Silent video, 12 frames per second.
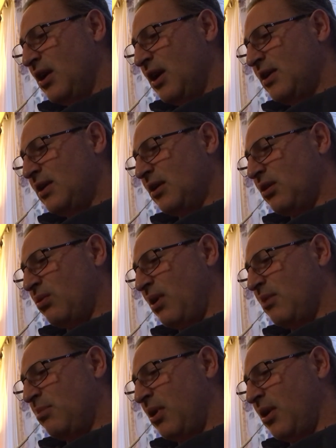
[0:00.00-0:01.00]
and a
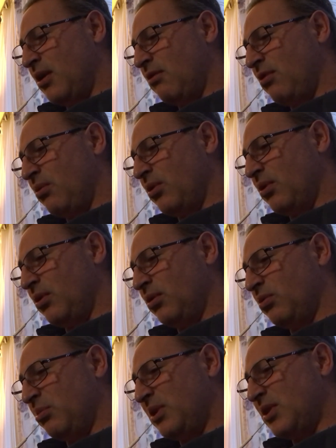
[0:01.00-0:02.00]
great part of the world
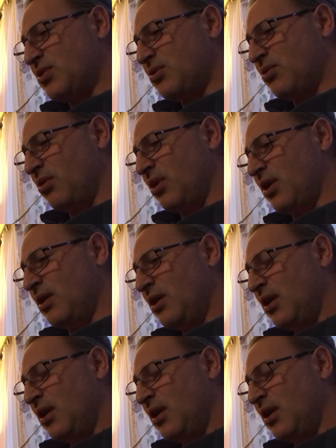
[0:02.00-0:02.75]
will be destroyed.